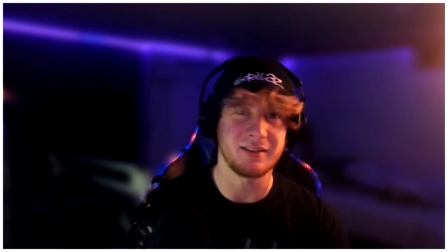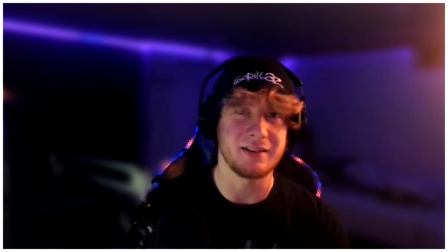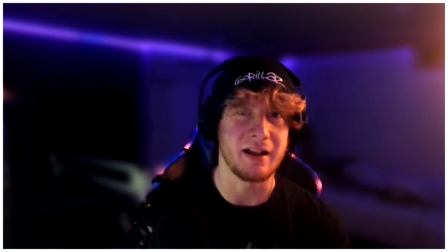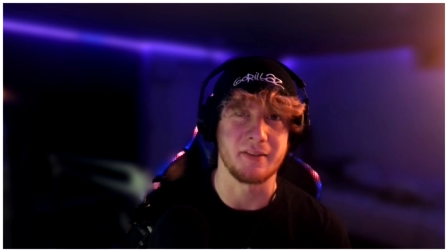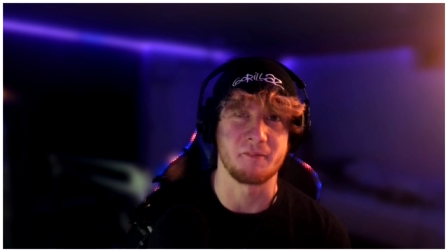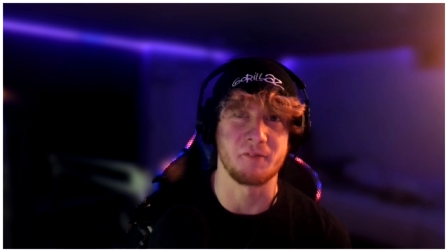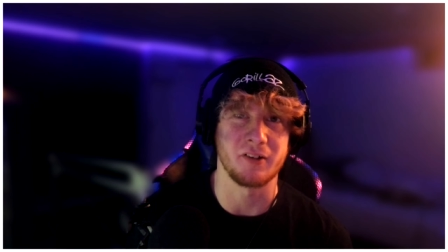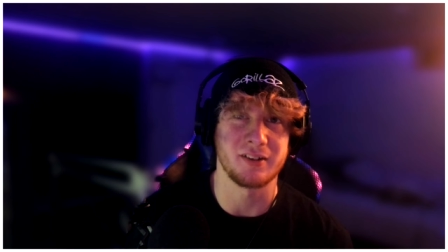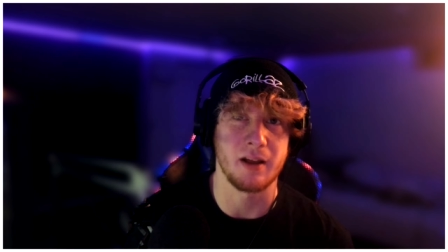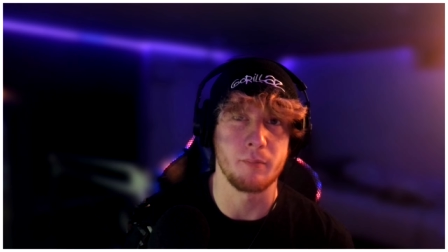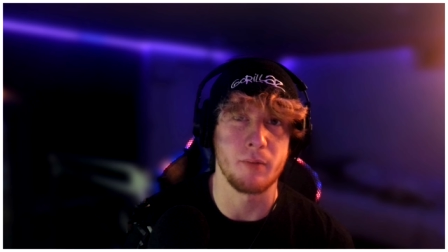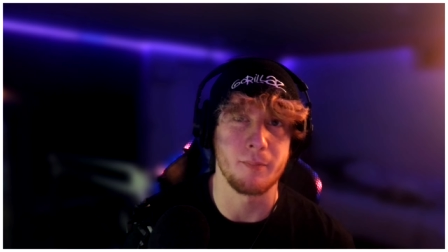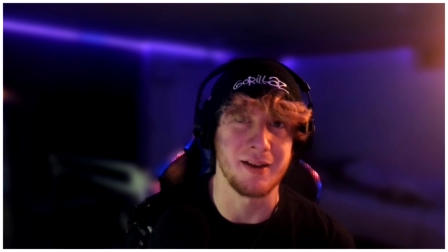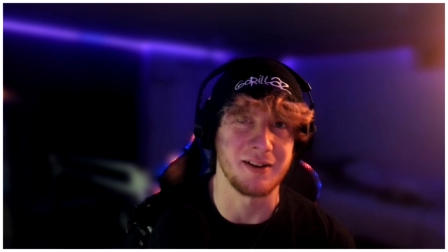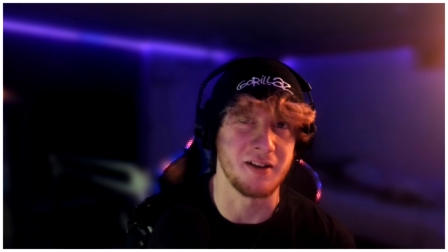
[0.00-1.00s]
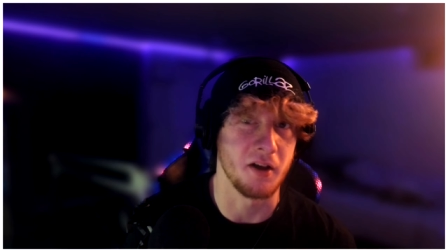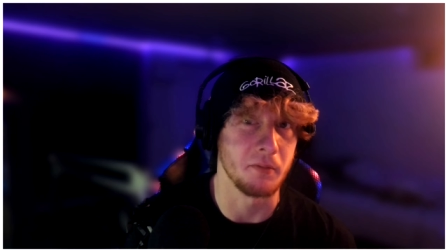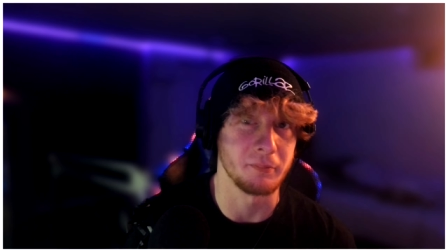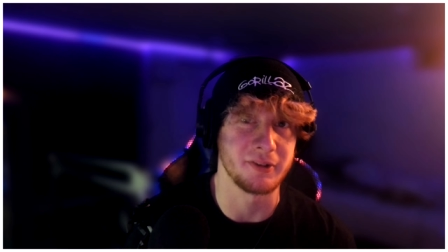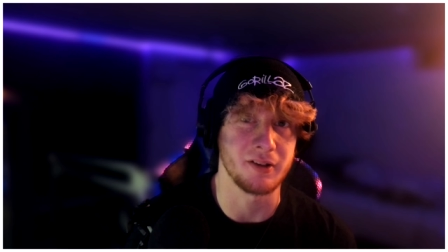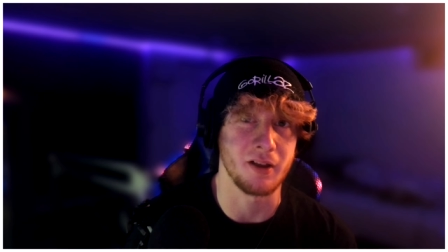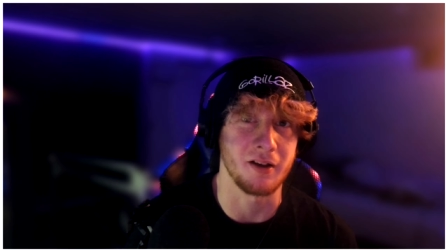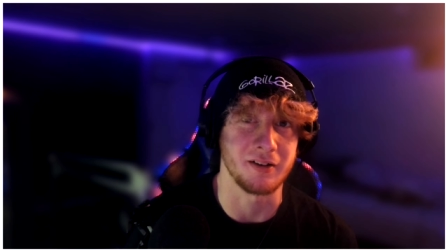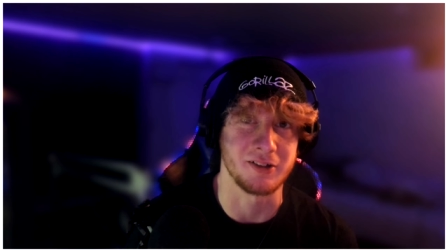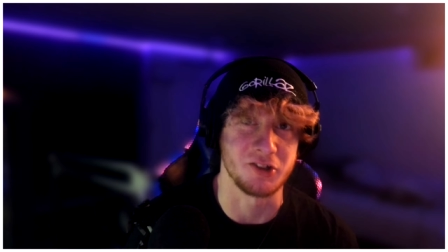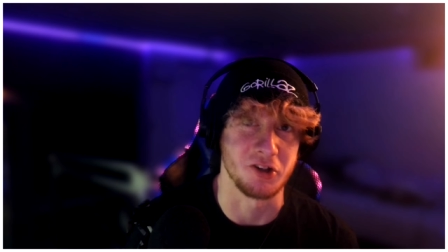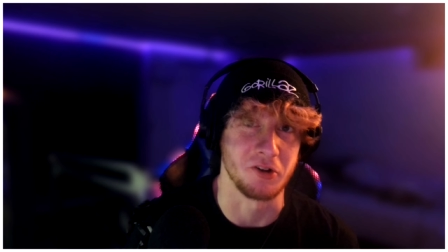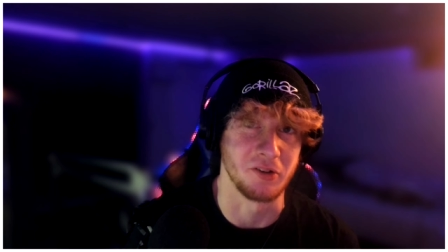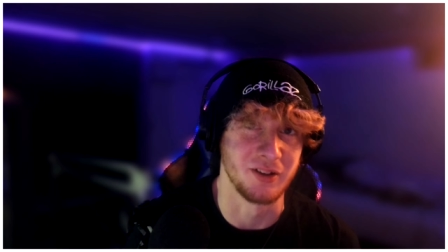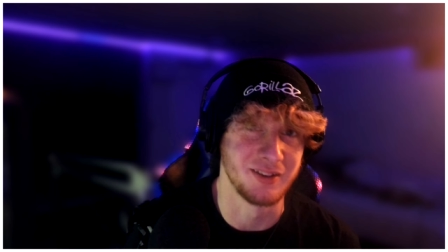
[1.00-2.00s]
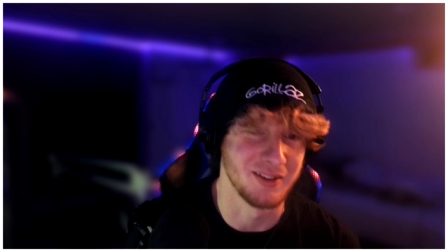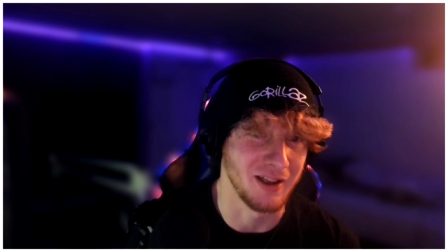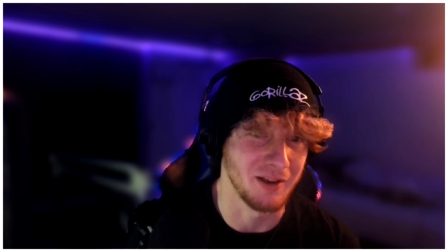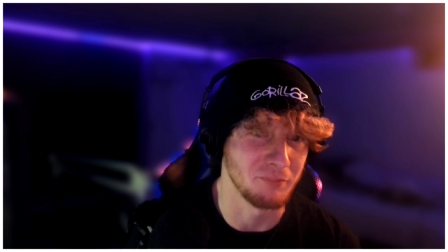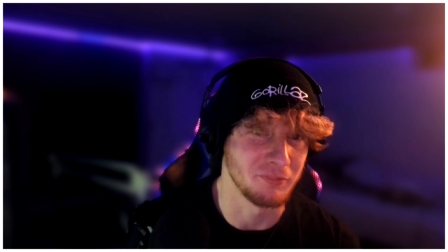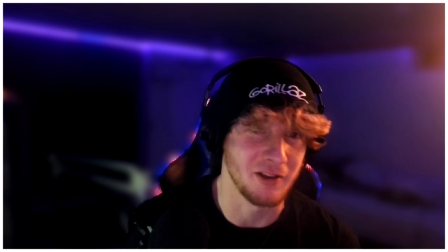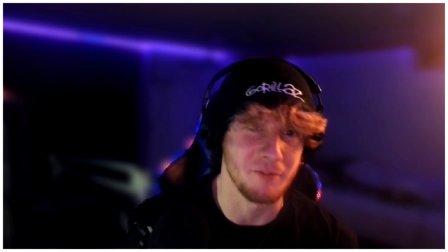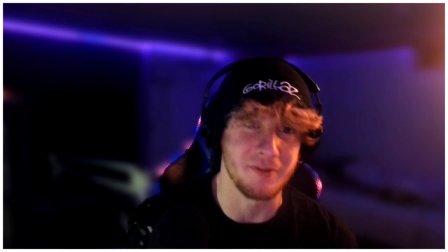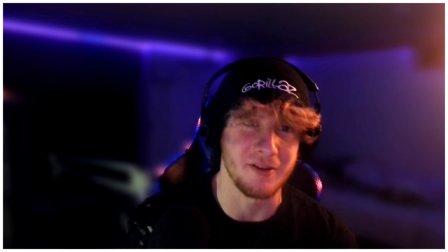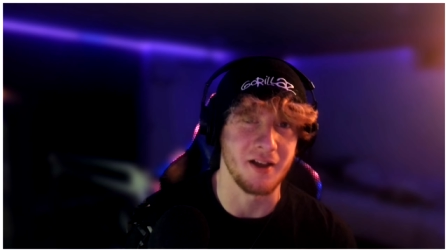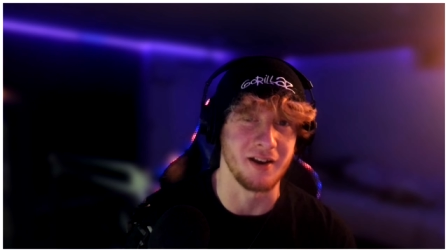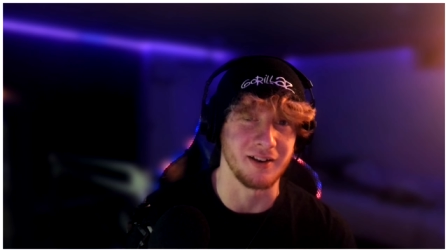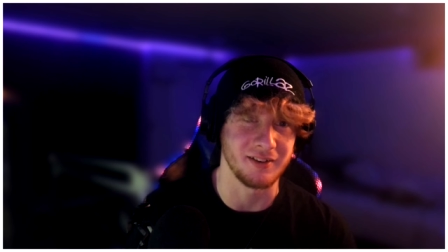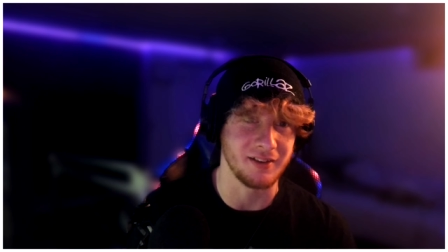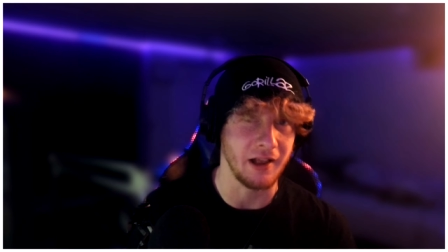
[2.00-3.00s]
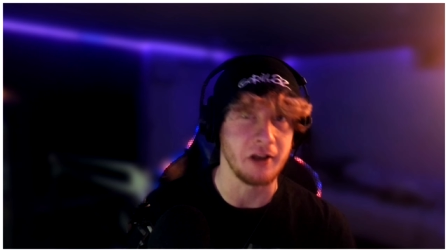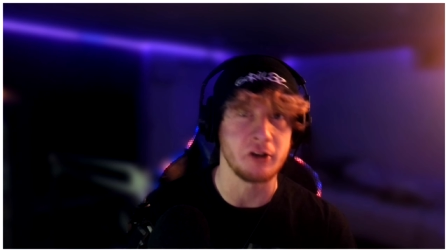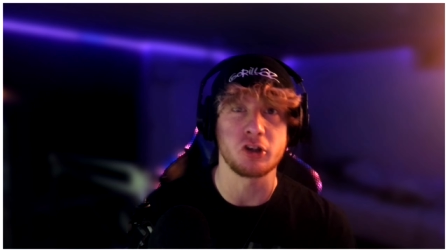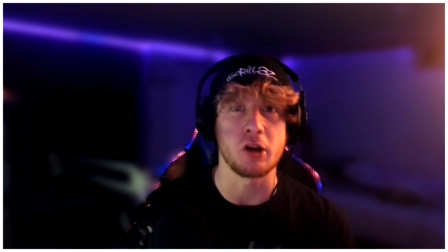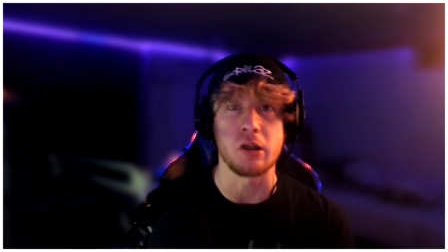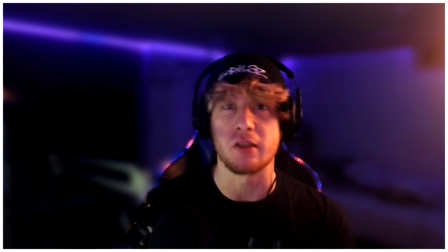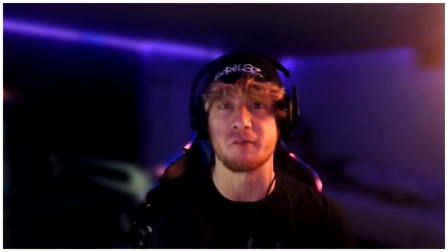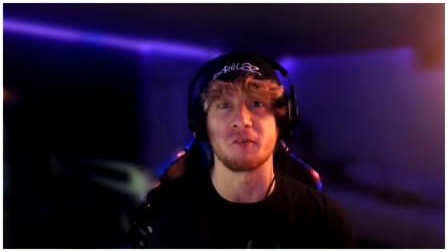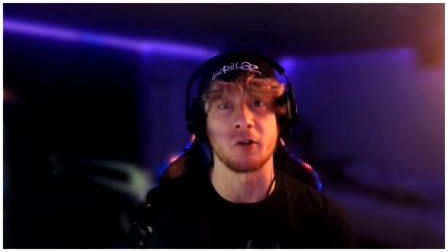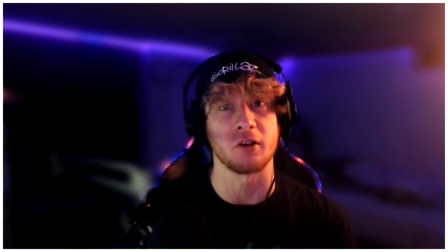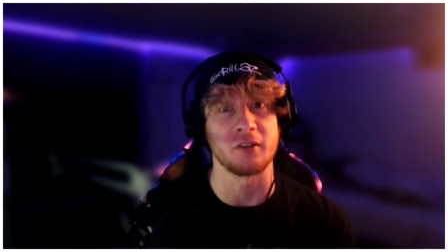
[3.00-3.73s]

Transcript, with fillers: This is not the first time I made cumsock jokes. I'm gonna be honest. I'll show you the